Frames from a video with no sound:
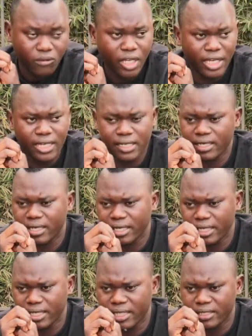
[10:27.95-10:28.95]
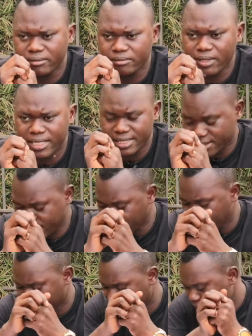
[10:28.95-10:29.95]
And as I
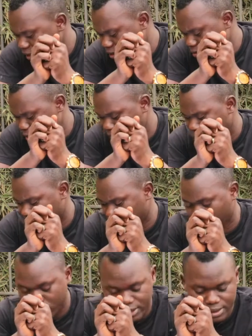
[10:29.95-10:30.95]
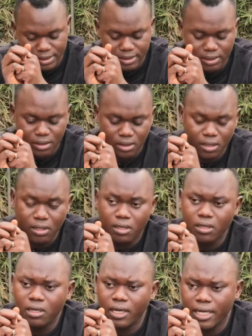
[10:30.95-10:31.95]
said, the matter is with the police.
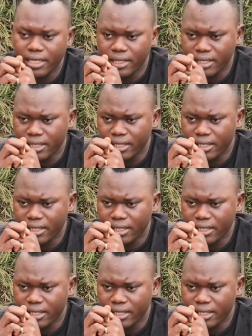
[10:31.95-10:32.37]
And